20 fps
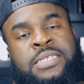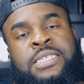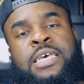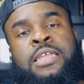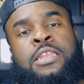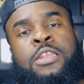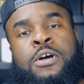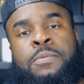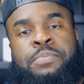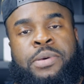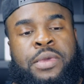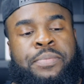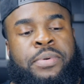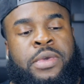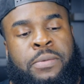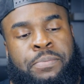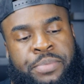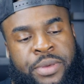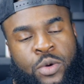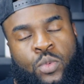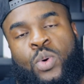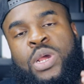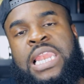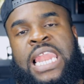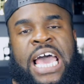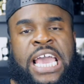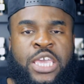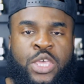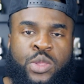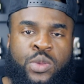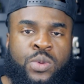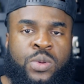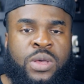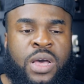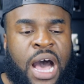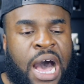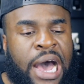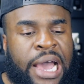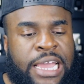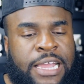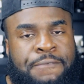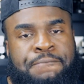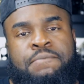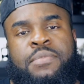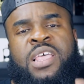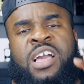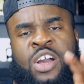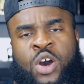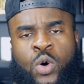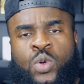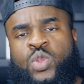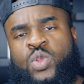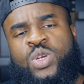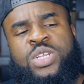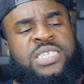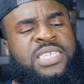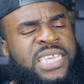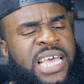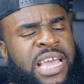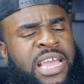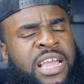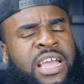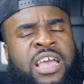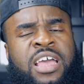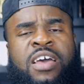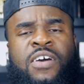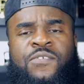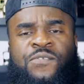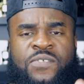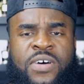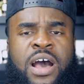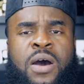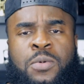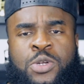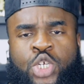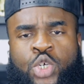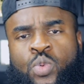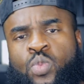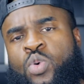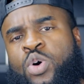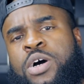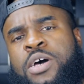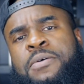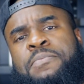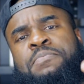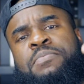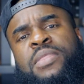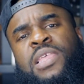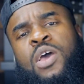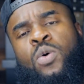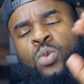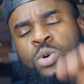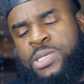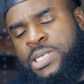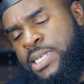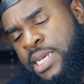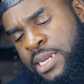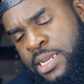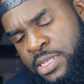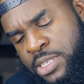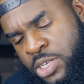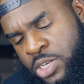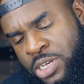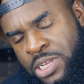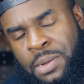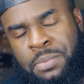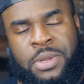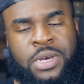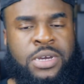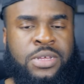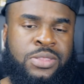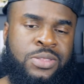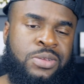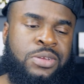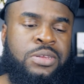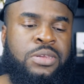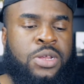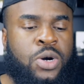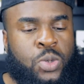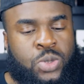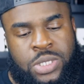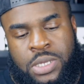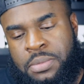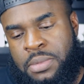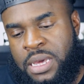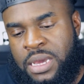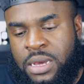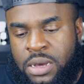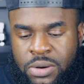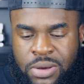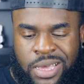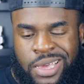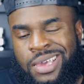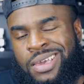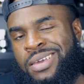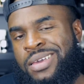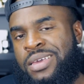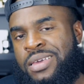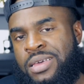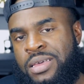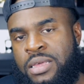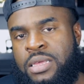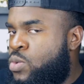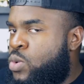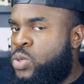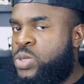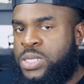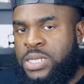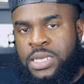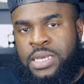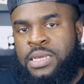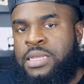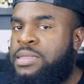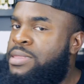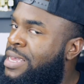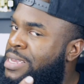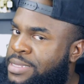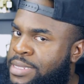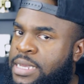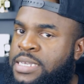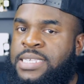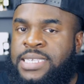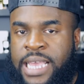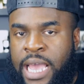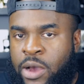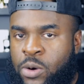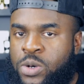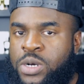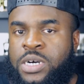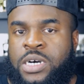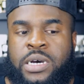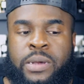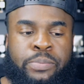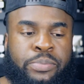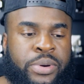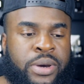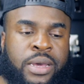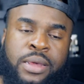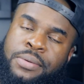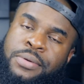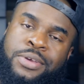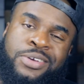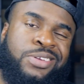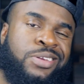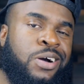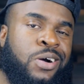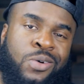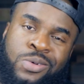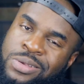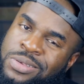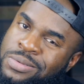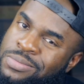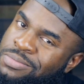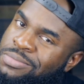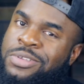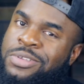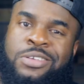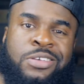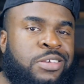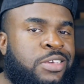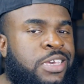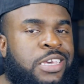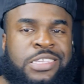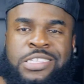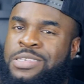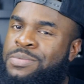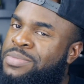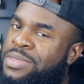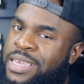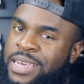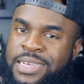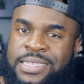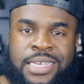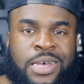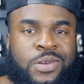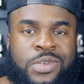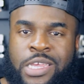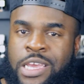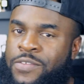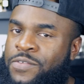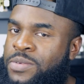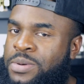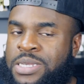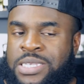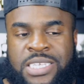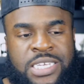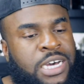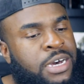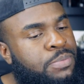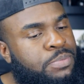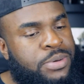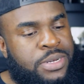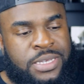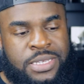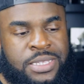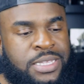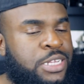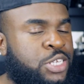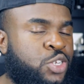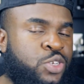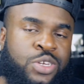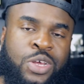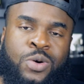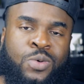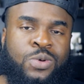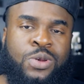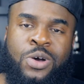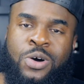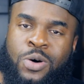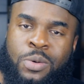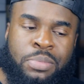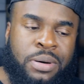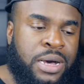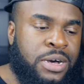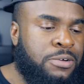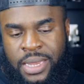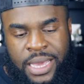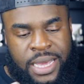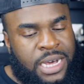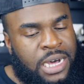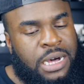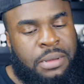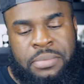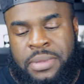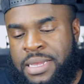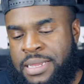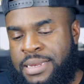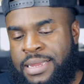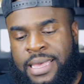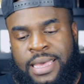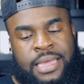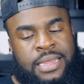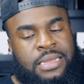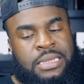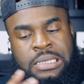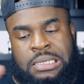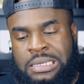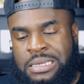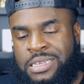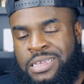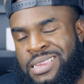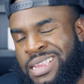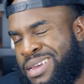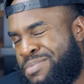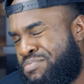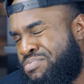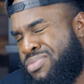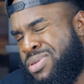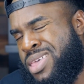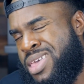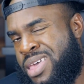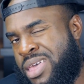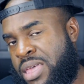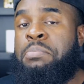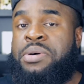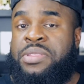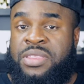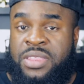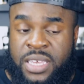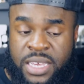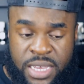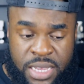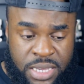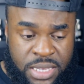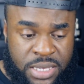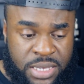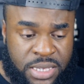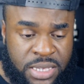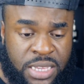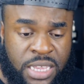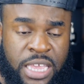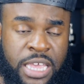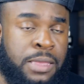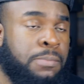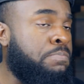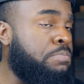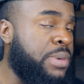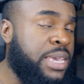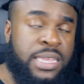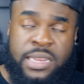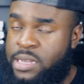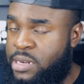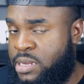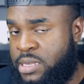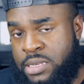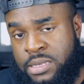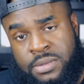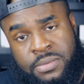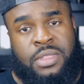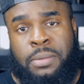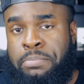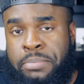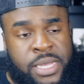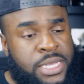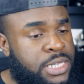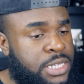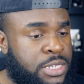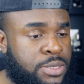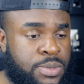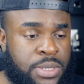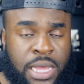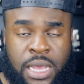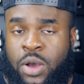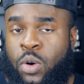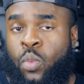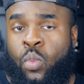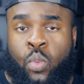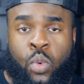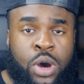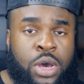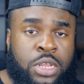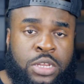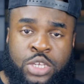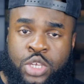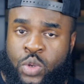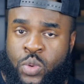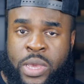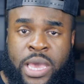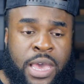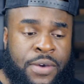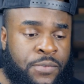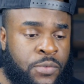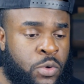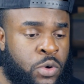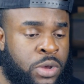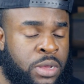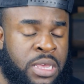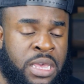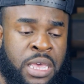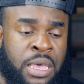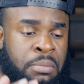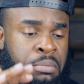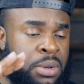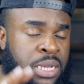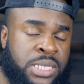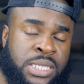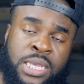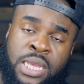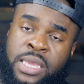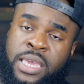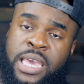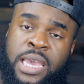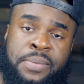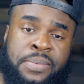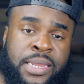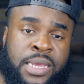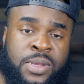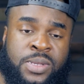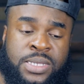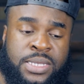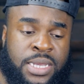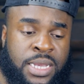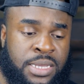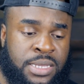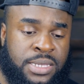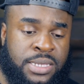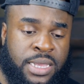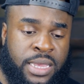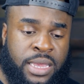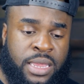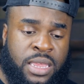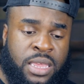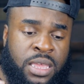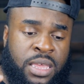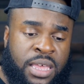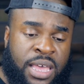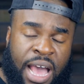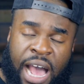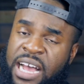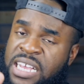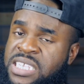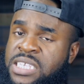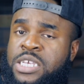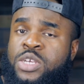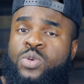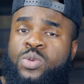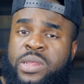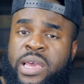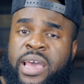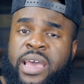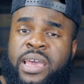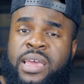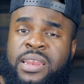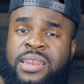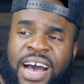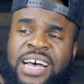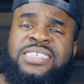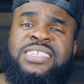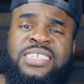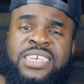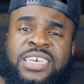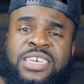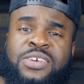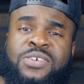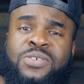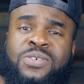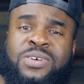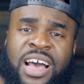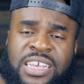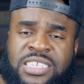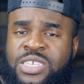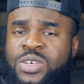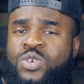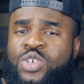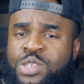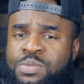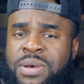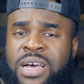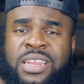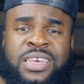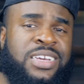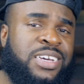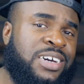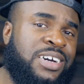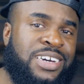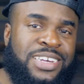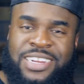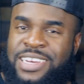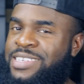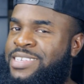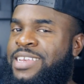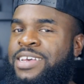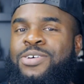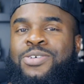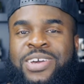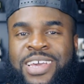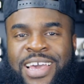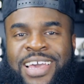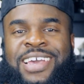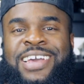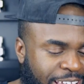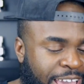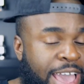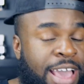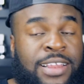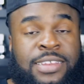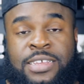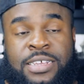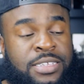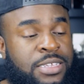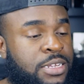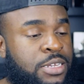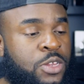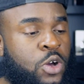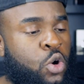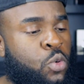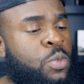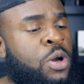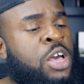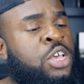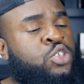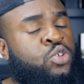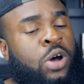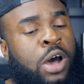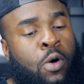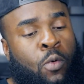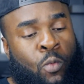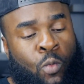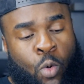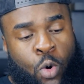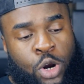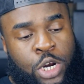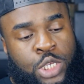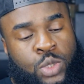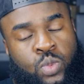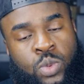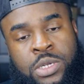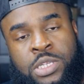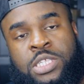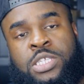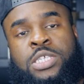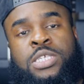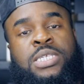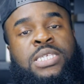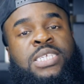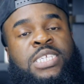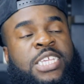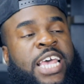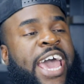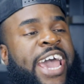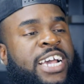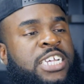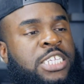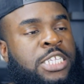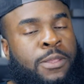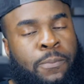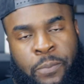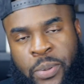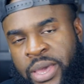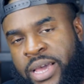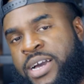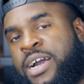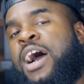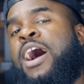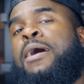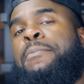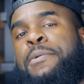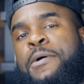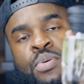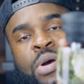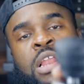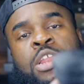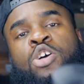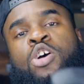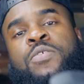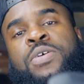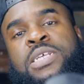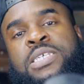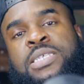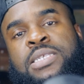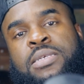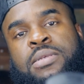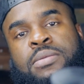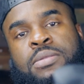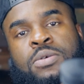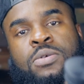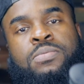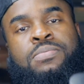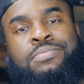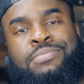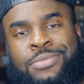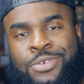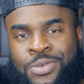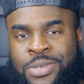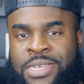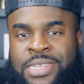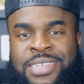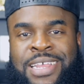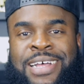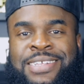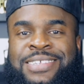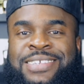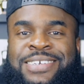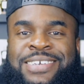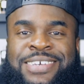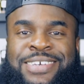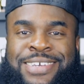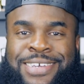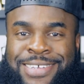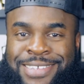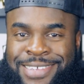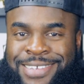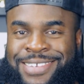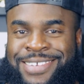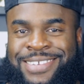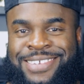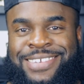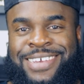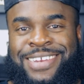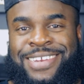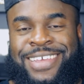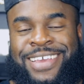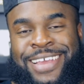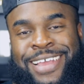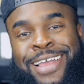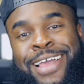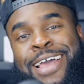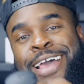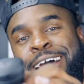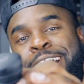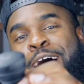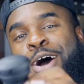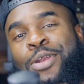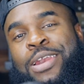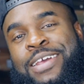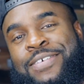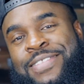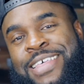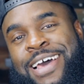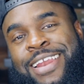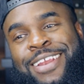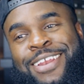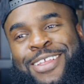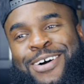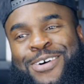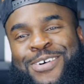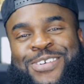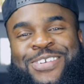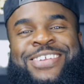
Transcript: They said, "Look, Big B, B, we like you. All right, go through the site, find what you want, and we'll send it to you." And I'm looking through the notes. I'm like, "Okay, yeah, we'll see. They they sound good, but you know, you get some things out there from these companies that you don't know about. They come in and you're like, man. But these, immediately, the missus was like, what do you have on? My son came downstairs, he said, I see you, Dad. I see you. I see you smelling good. And I said, okay. Yeah, these are dope. So I wore this one to Saks to pick up. Probably already, no. You did not see it because it's a Sunday. I'll leave that alone.